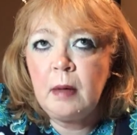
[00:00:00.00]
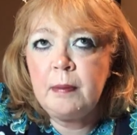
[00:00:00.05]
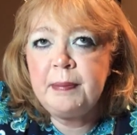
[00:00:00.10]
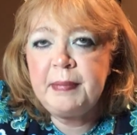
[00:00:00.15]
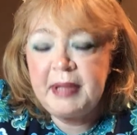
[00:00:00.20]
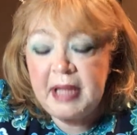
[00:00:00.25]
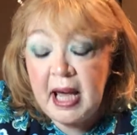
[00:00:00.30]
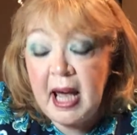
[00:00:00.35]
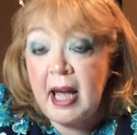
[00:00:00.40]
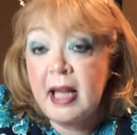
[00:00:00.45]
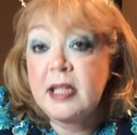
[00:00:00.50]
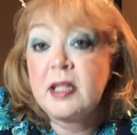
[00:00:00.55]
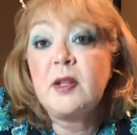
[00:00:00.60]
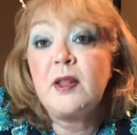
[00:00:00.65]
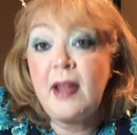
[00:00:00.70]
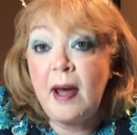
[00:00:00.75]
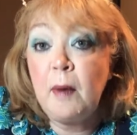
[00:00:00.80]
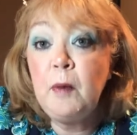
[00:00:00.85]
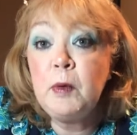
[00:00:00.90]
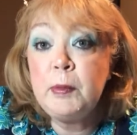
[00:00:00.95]
Yeah, so
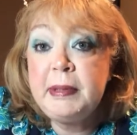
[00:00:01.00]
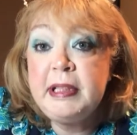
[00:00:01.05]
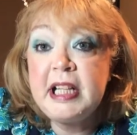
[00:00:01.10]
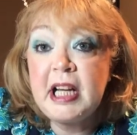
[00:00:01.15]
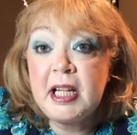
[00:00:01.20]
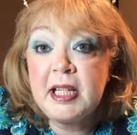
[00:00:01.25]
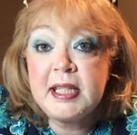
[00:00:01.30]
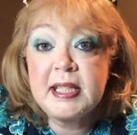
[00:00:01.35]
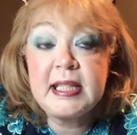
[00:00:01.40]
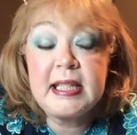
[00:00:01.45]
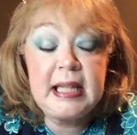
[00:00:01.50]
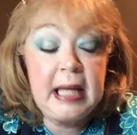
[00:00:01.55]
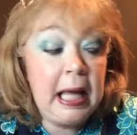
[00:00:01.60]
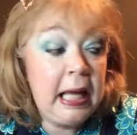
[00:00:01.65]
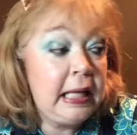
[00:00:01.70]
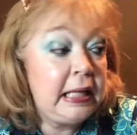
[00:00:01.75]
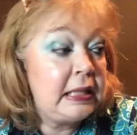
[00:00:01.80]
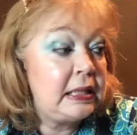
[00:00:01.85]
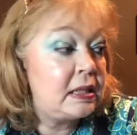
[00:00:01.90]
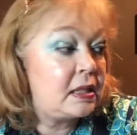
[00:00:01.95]
that will be done
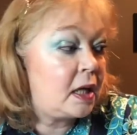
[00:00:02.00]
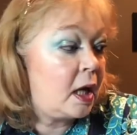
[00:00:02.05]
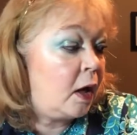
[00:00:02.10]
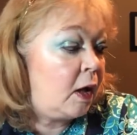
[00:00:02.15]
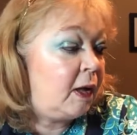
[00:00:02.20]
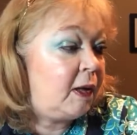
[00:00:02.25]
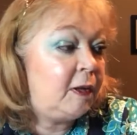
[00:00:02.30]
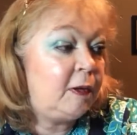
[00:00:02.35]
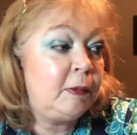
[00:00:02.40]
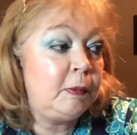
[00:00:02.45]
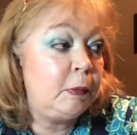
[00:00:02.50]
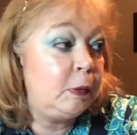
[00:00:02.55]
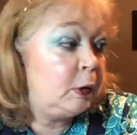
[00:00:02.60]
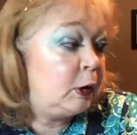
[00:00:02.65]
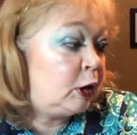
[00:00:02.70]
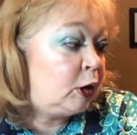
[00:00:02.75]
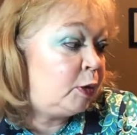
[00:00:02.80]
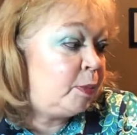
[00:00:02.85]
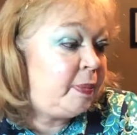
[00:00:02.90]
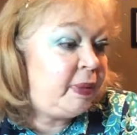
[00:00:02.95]
tonight.
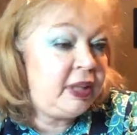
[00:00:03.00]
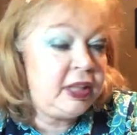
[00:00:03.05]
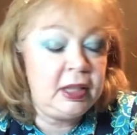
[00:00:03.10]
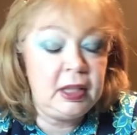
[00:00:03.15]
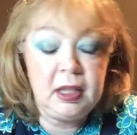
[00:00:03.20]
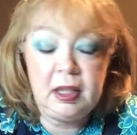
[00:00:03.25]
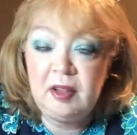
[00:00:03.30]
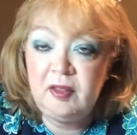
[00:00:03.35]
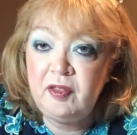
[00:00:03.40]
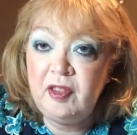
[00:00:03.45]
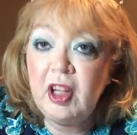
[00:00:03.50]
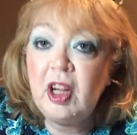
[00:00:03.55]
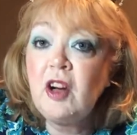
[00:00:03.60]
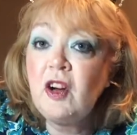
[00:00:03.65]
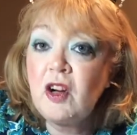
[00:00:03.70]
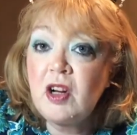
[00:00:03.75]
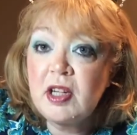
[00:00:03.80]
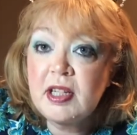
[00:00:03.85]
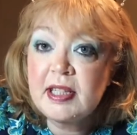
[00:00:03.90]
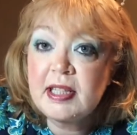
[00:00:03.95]
We'll be
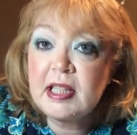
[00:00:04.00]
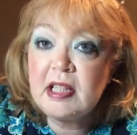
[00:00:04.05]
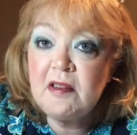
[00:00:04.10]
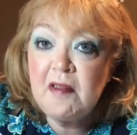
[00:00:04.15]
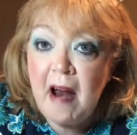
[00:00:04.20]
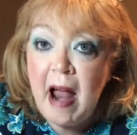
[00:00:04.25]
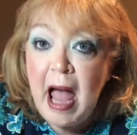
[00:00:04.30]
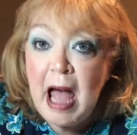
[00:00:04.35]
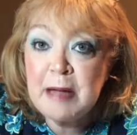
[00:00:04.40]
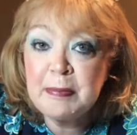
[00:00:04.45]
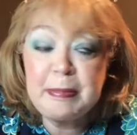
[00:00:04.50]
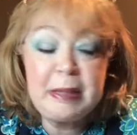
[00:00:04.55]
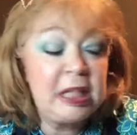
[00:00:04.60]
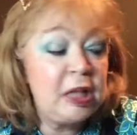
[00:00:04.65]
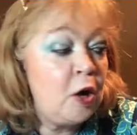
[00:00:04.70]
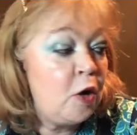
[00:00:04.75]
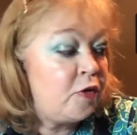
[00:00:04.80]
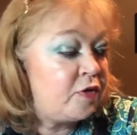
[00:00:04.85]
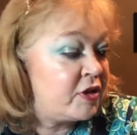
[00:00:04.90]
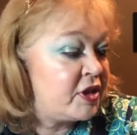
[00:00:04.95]
vigorously
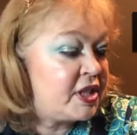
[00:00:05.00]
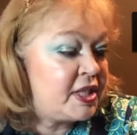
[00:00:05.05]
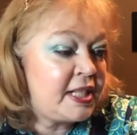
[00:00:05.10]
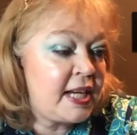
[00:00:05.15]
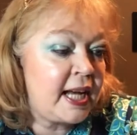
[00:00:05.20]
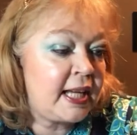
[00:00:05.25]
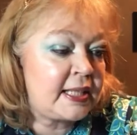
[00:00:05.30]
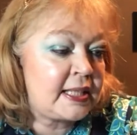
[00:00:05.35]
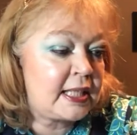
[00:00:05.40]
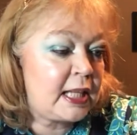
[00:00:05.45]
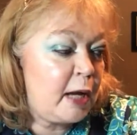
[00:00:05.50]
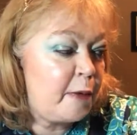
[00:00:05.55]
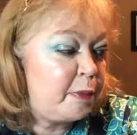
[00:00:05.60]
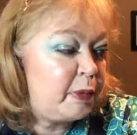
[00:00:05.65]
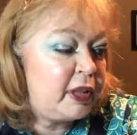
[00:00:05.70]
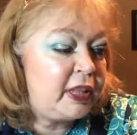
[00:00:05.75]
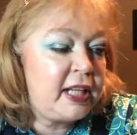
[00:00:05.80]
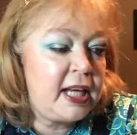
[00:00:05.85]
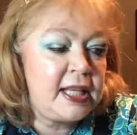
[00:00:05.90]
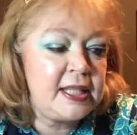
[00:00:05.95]
wrapping over the next
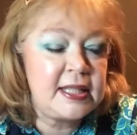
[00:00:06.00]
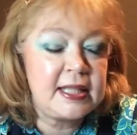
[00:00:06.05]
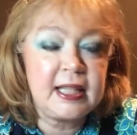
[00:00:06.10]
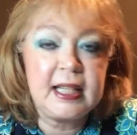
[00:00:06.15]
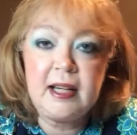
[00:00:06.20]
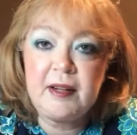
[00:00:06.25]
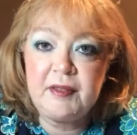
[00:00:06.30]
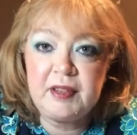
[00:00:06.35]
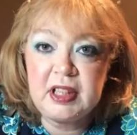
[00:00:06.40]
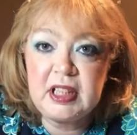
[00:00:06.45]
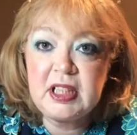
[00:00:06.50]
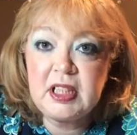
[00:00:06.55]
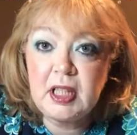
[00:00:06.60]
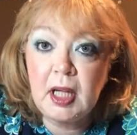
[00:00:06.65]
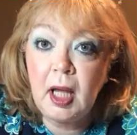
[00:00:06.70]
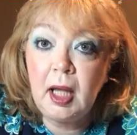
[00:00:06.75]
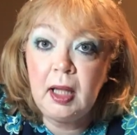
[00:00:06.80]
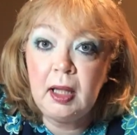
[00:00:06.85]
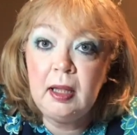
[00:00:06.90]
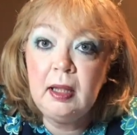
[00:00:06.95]
couple of days to get everything
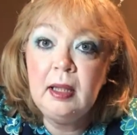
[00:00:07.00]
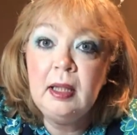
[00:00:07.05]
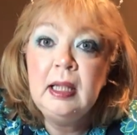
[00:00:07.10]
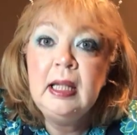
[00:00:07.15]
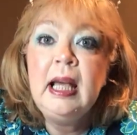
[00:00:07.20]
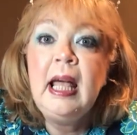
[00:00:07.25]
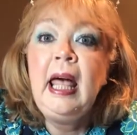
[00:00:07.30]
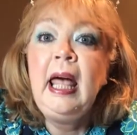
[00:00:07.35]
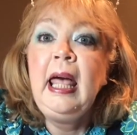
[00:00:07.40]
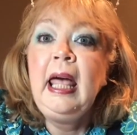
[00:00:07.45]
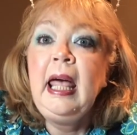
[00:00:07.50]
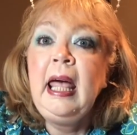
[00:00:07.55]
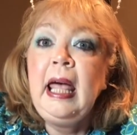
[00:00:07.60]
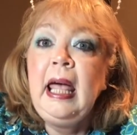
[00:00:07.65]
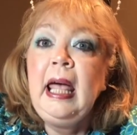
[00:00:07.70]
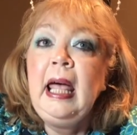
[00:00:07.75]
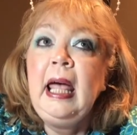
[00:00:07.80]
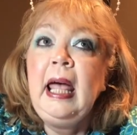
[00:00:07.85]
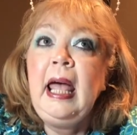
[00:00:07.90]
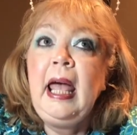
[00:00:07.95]
done.
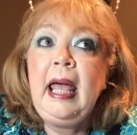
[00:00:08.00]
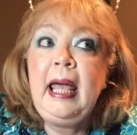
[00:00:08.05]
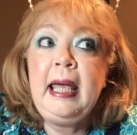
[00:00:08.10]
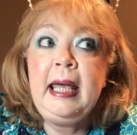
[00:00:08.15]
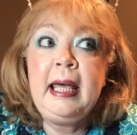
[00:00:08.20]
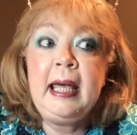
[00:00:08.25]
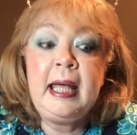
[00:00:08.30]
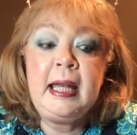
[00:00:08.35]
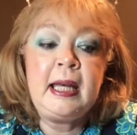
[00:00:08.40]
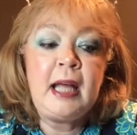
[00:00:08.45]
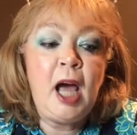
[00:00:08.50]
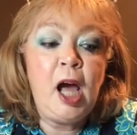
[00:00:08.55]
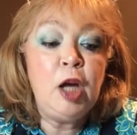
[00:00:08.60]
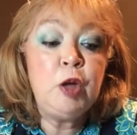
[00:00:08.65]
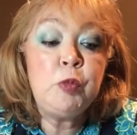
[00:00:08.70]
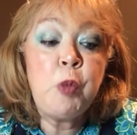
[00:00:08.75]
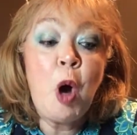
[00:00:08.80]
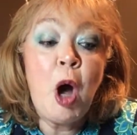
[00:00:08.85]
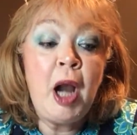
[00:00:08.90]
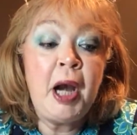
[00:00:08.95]
And I
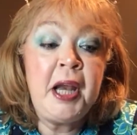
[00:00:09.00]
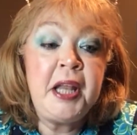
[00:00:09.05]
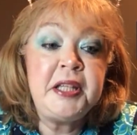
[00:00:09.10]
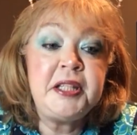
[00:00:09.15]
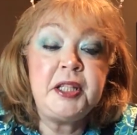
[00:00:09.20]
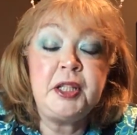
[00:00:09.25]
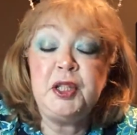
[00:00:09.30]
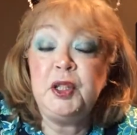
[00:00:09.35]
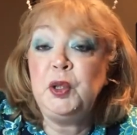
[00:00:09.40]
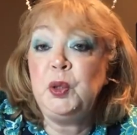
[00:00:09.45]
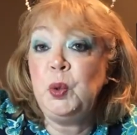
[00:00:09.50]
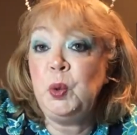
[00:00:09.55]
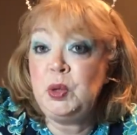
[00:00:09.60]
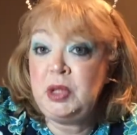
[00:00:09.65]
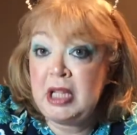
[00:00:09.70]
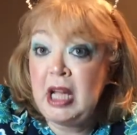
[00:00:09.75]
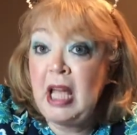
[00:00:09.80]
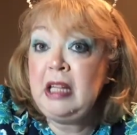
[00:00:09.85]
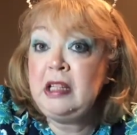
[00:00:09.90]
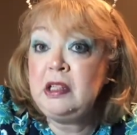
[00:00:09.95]
wanted to tell